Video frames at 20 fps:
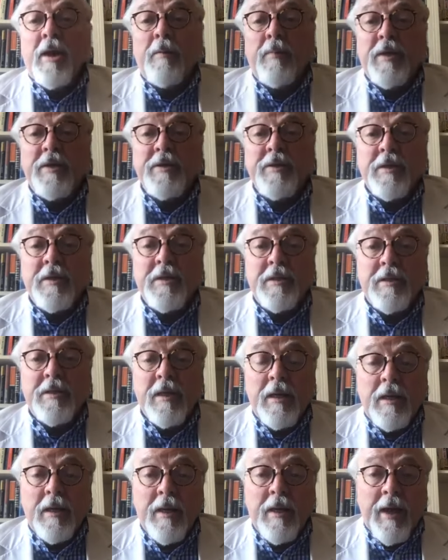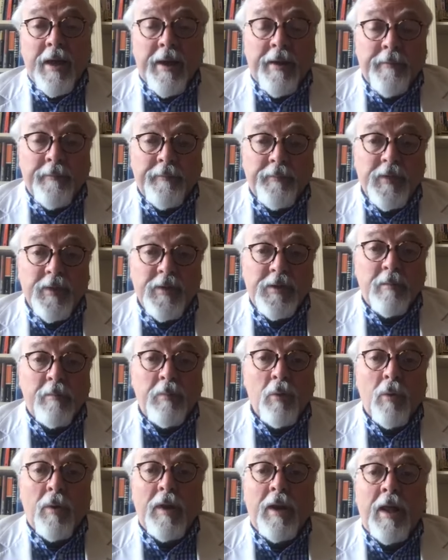business
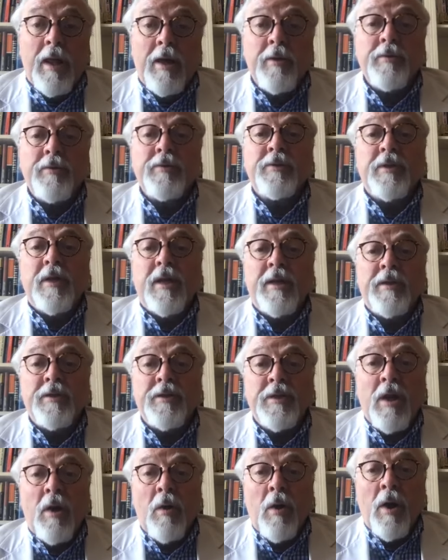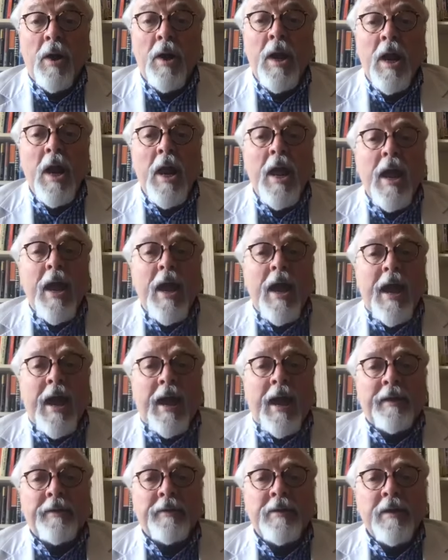support loans and so on.
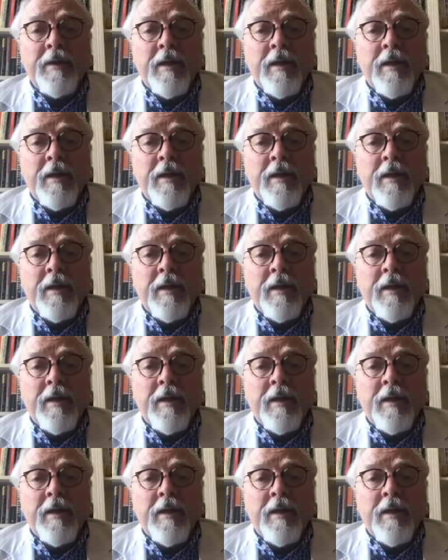And